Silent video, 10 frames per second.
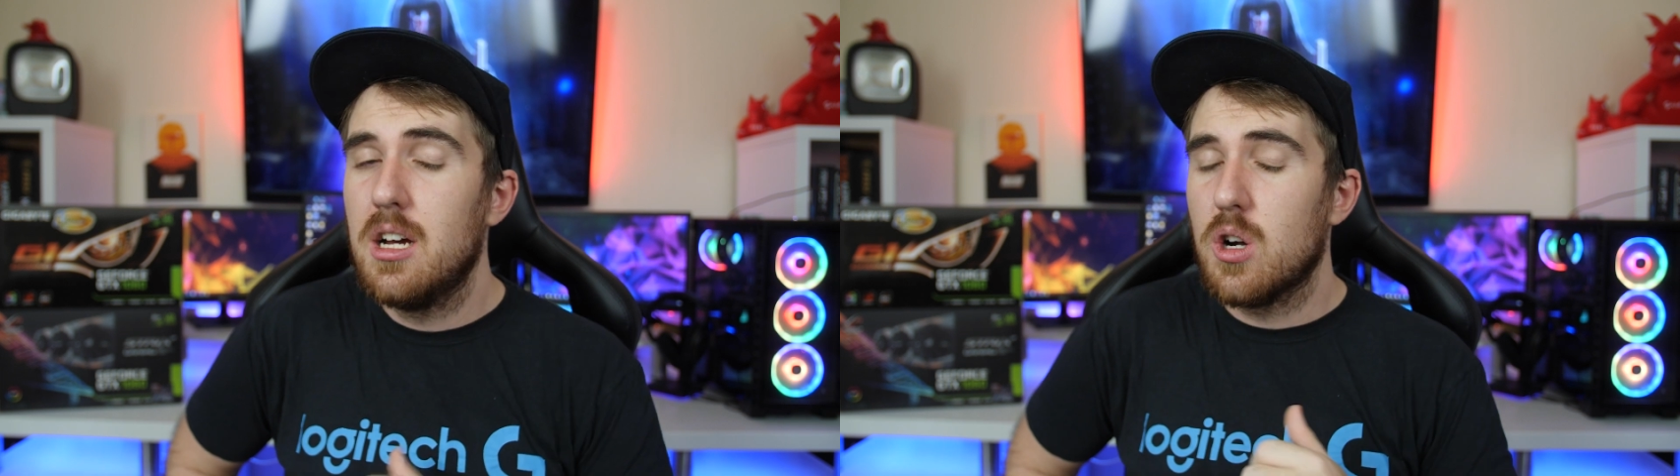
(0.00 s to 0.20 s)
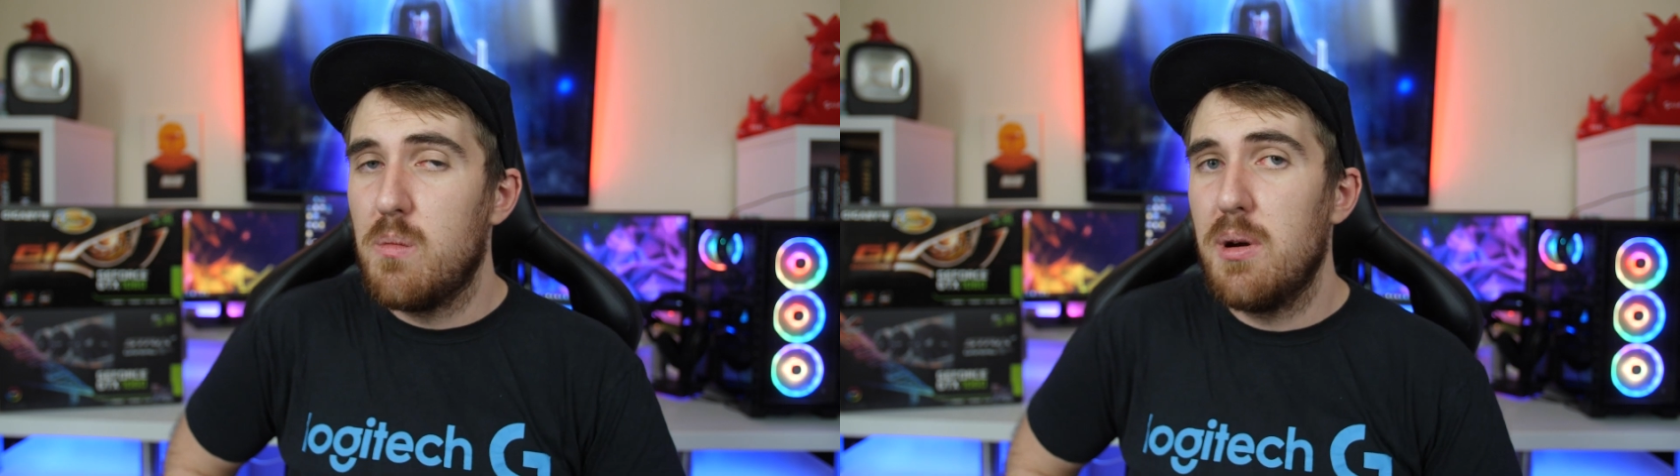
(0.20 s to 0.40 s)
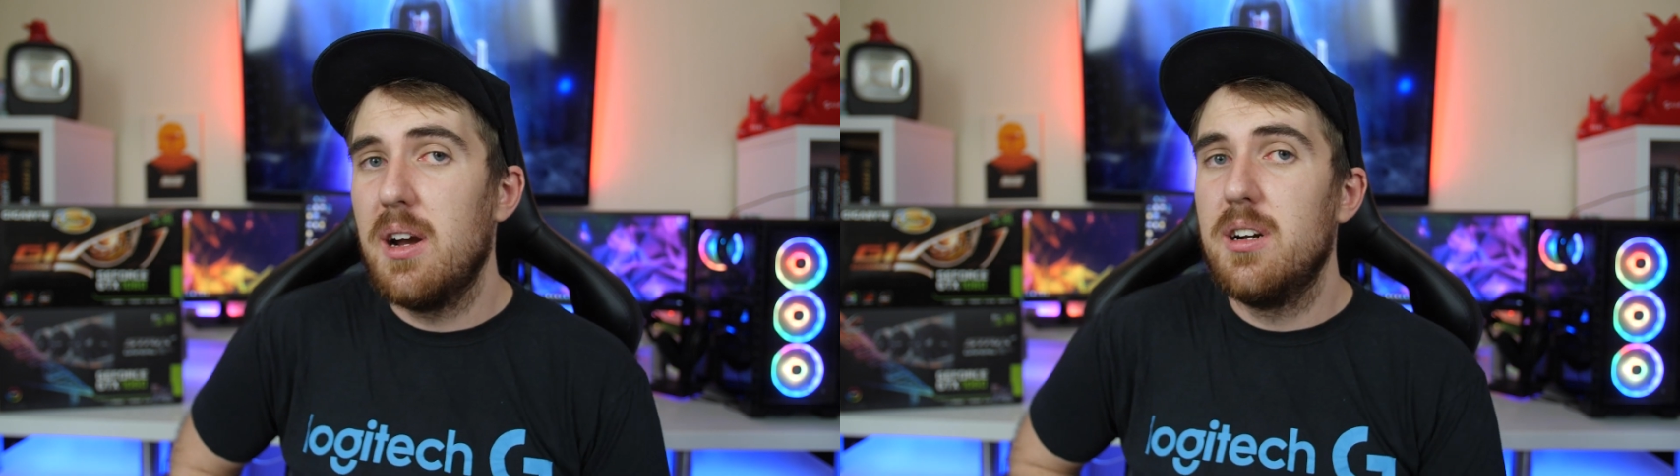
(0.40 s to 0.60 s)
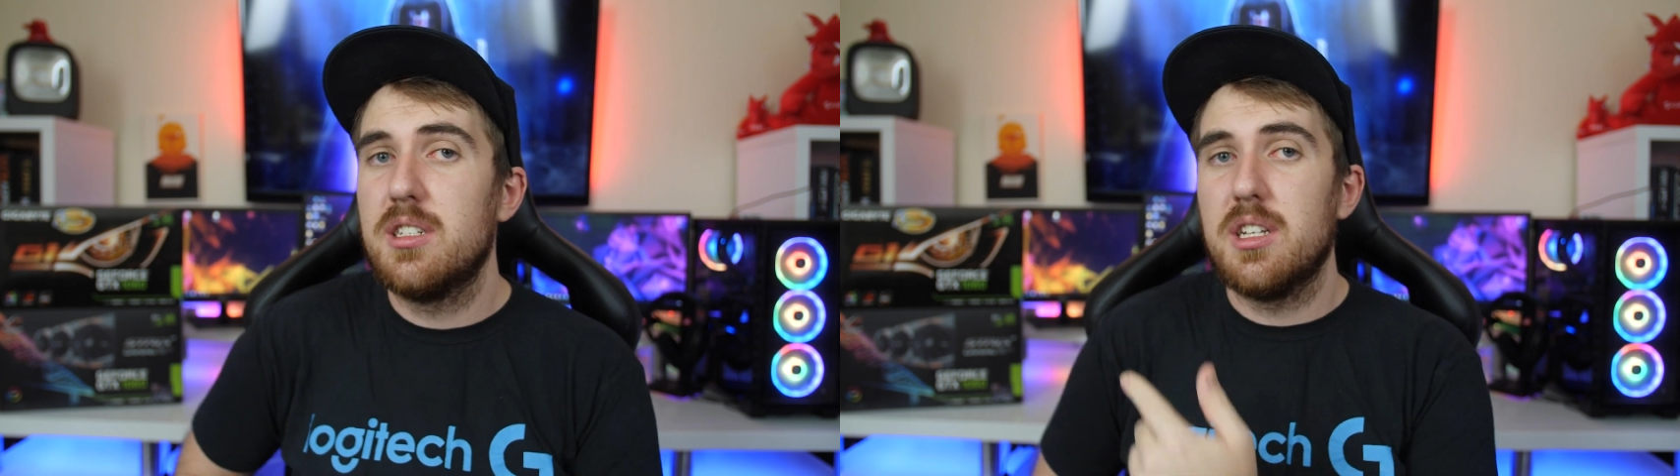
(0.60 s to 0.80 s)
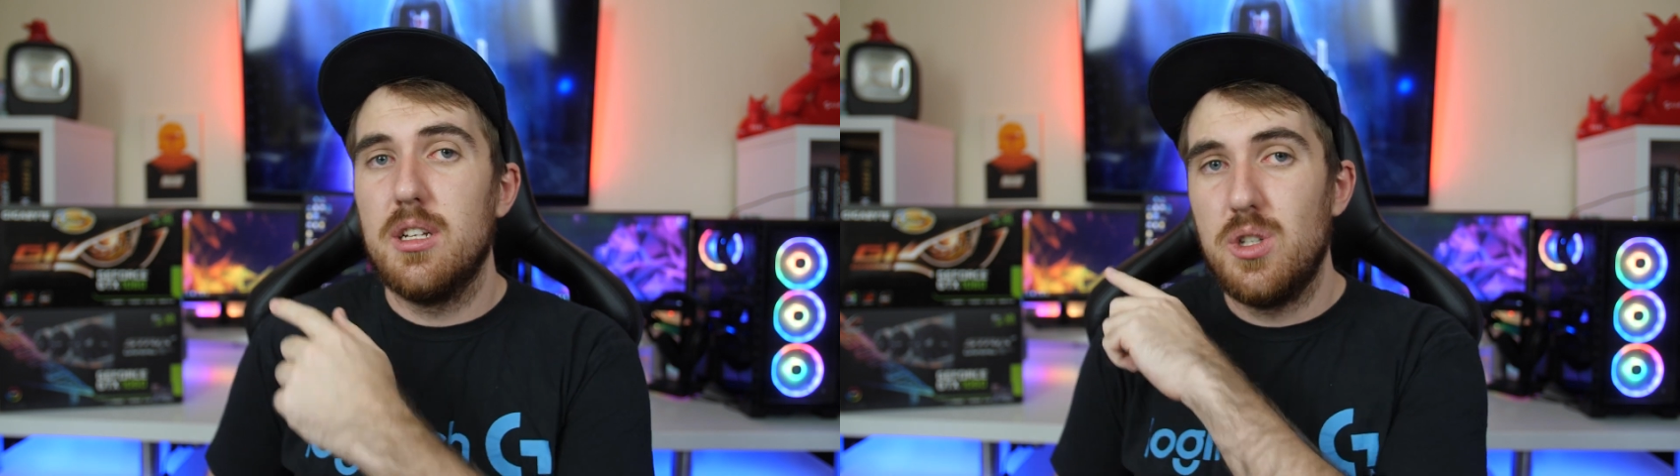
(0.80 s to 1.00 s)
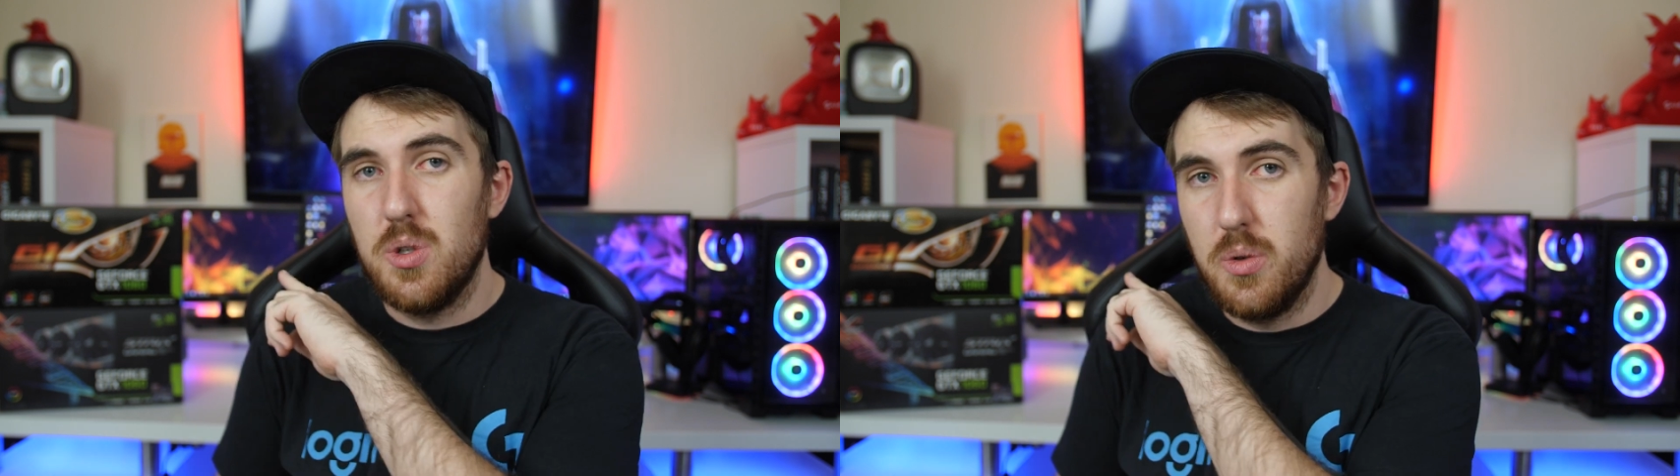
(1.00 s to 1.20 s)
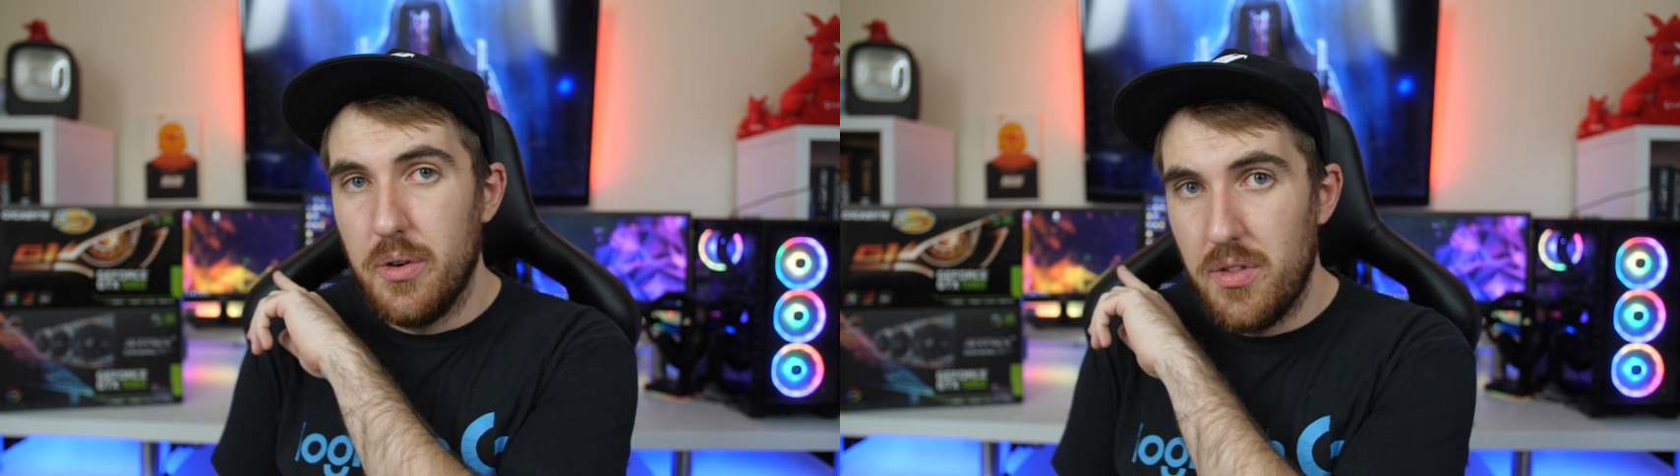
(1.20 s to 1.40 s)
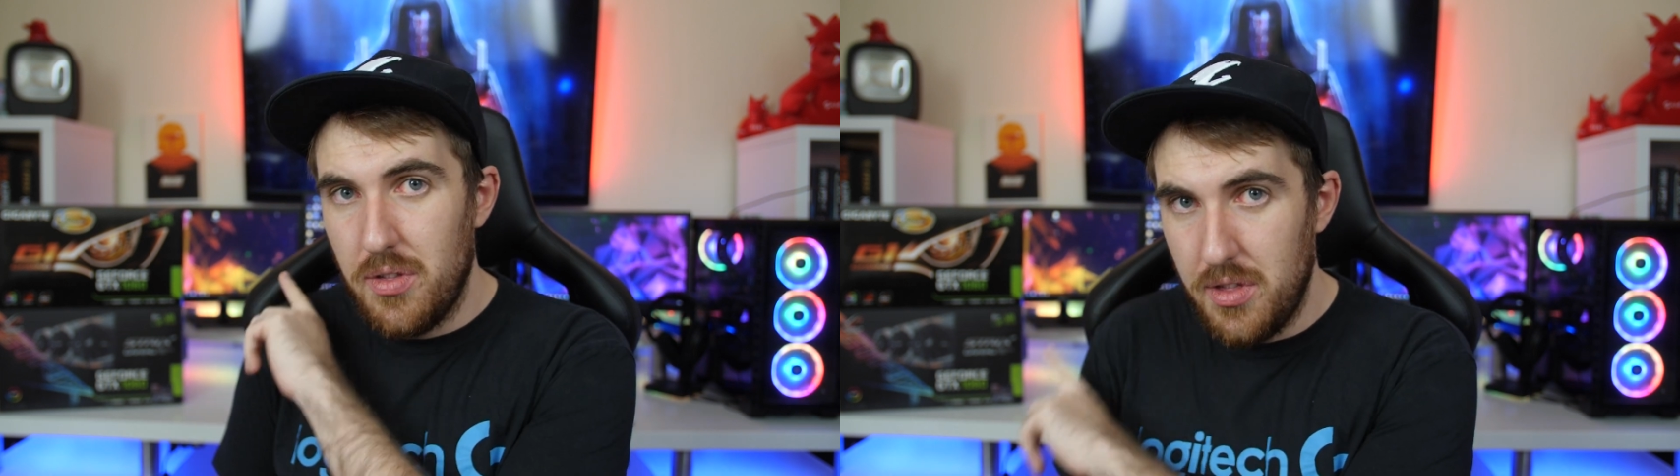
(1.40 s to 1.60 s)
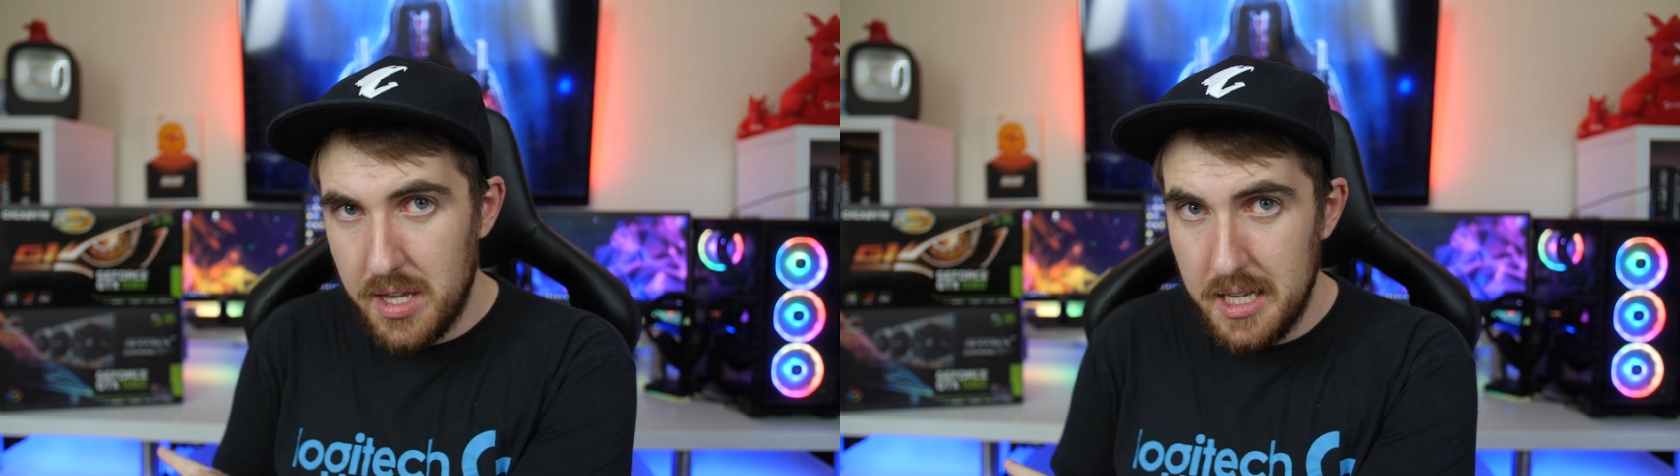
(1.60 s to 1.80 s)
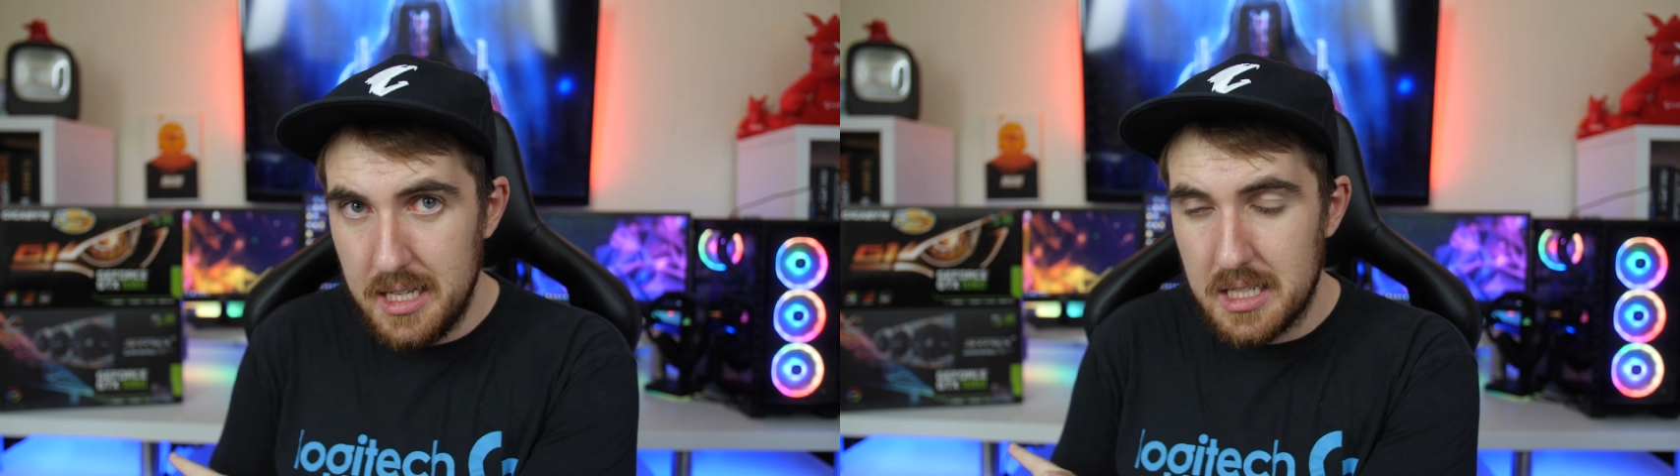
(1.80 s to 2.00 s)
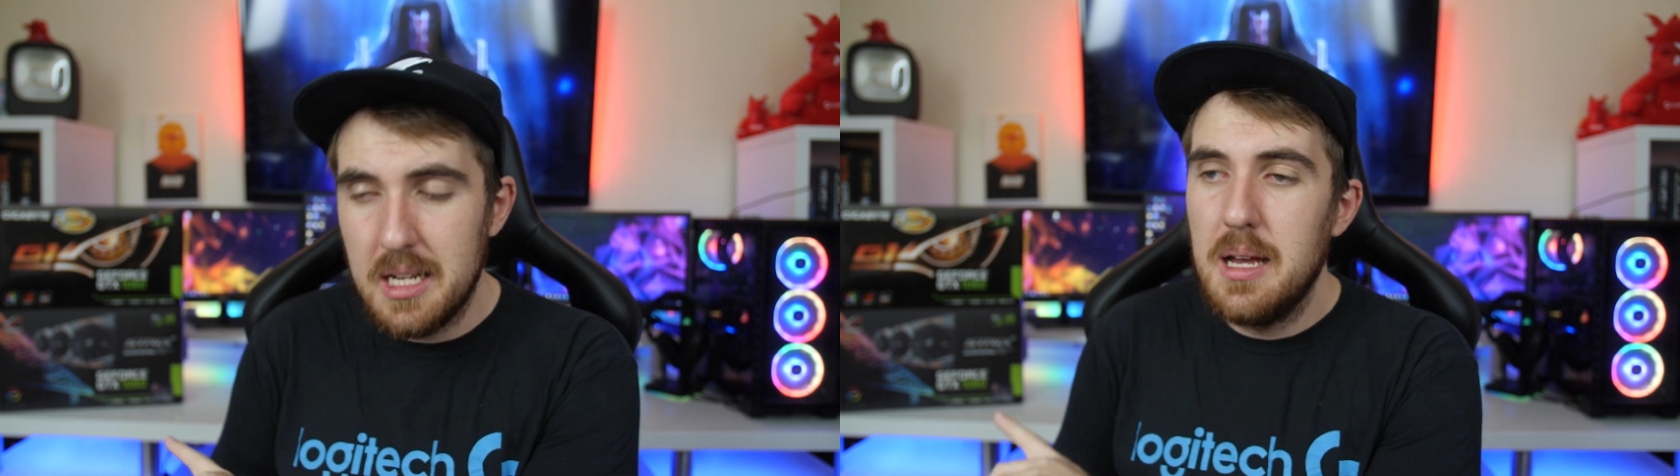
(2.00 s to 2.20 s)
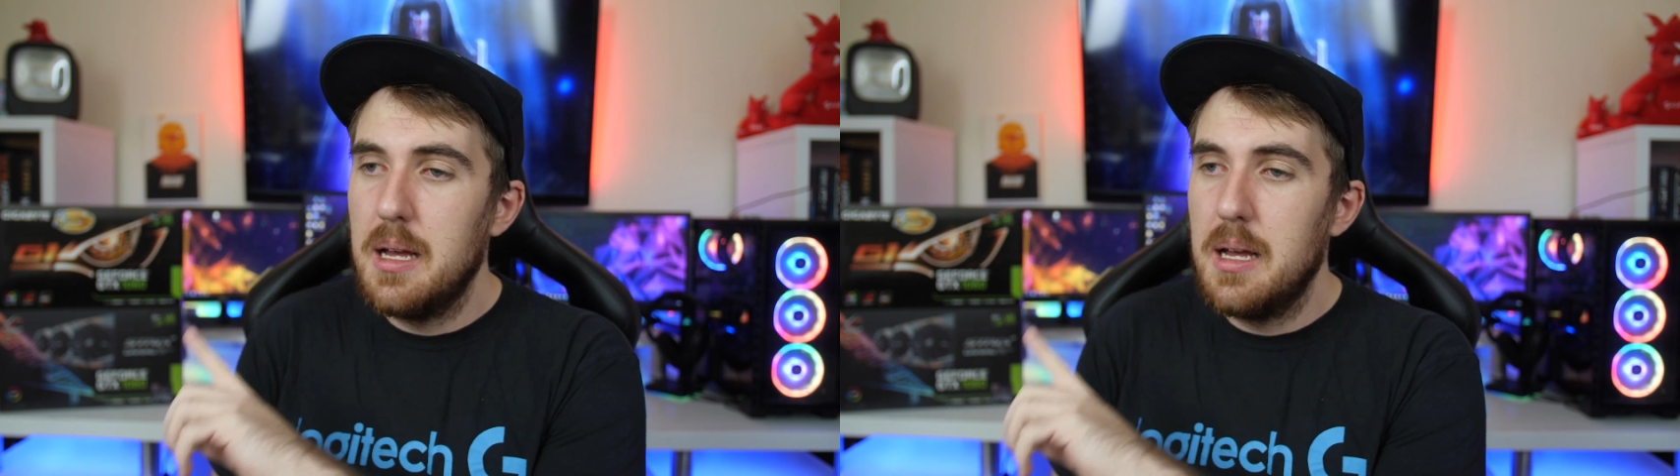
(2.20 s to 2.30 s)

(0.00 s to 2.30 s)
compares to these